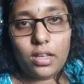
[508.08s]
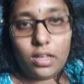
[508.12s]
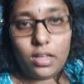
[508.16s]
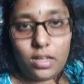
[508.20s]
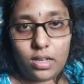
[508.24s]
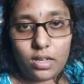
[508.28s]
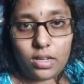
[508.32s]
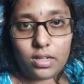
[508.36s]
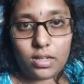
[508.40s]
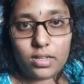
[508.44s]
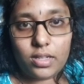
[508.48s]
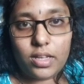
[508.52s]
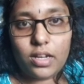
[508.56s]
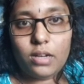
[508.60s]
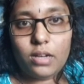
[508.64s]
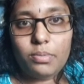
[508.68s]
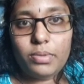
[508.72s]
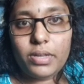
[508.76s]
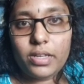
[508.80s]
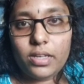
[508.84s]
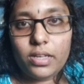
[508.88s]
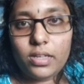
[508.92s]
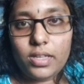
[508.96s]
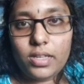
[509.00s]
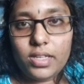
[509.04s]
they will
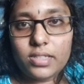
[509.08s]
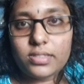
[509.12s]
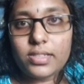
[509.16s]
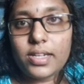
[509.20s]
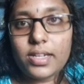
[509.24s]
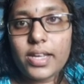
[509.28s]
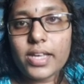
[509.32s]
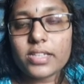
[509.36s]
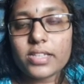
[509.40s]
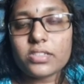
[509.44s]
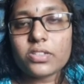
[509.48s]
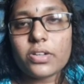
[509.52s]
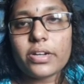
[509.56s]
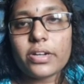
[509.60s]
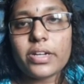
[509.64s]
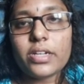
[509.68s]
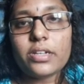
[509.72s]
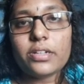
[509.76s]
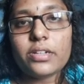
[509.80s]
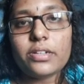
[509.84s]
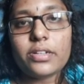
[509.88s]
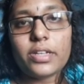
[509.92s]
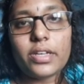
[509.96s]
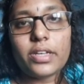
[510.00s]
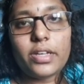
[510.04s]
be easily
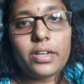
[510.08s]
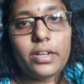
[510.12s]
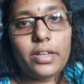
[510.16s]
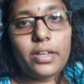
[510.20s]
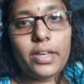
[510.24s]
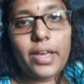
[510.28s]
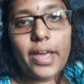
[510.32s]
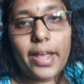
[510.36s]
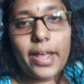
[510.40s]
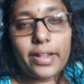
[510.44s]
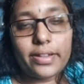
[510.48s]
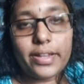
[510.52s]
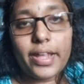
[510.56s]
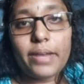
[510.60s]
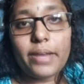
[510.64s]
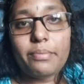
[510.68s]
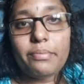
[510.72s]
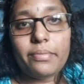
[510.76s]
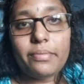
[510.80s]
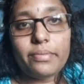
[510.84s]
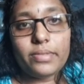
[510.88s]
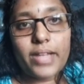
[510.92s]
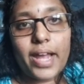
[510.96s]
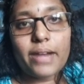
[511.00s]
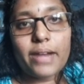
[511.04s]
excreted in the kidney and
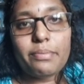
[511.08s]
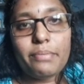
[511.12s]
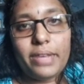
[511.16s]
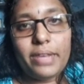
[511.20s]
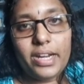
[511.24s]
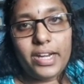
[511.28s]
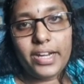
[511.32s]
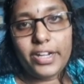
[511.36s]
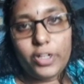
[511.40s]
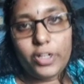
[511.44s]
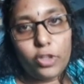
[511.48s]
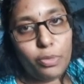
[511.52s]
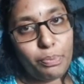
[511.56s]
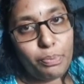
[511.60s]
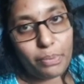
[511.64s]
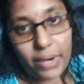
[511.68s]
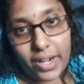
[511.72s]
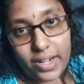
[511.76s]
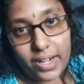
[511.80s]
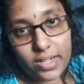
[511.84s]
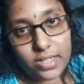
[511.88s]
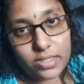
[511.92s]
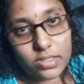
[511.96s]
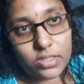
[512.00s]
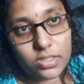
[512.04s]
that may lead to
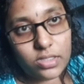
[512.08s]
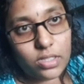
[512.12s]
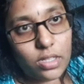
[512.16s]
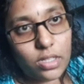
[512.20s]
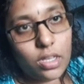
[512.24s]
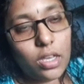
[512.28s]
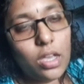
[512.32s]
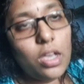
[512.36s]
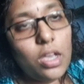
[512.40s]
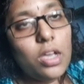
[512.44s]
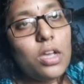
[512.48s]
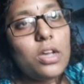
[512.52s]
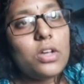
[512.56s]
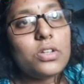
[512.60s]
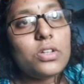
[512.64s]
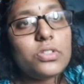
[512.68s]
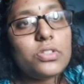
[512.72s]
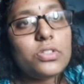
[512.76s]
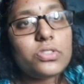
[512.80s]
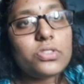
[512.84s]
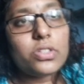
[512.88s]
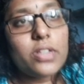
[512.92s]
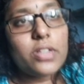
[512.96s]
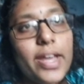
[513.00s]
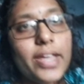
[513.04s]
pregnancy.
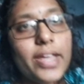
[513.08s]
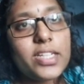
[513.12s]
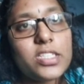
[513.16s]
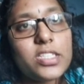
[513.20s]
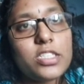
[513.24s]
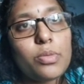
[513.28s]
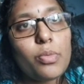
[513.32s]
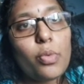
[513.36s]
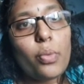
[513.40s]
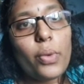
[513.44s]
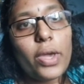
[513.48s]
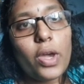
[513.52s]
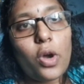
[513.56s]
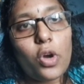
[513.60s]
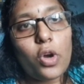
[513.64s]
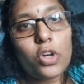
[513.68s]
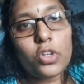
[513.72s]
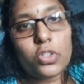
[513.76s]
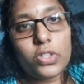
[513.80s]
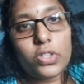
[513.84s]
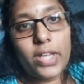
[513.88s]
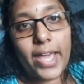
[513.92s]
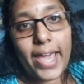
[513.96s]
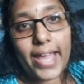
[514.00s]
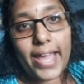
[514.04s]
So next, moving
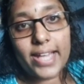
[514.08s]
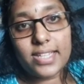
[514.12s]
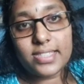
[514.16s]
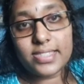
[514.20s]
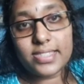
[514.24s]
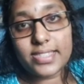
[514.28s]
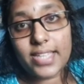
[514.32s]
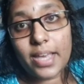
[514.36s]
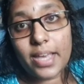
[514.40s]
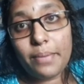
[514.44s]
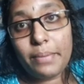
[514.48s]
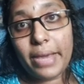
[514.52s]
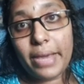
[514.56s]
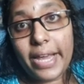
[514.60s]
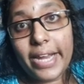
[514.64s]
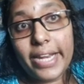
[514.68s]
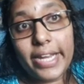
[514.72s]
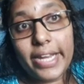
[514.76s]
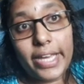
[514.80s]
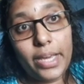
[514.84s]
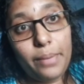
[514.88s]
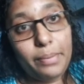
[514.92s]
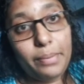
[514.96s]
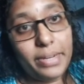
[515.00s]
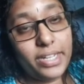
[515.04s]
on to the enzyme
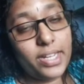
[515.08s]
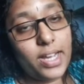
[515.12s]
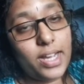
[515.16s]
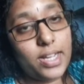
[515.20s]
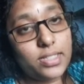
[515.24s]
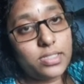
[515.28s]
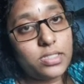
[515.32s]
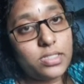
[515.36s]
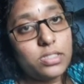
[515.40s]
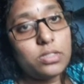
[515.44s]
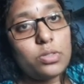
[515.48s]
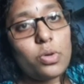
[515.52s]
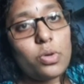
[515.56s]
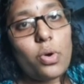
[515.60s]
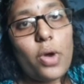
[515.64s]
inhibitors. So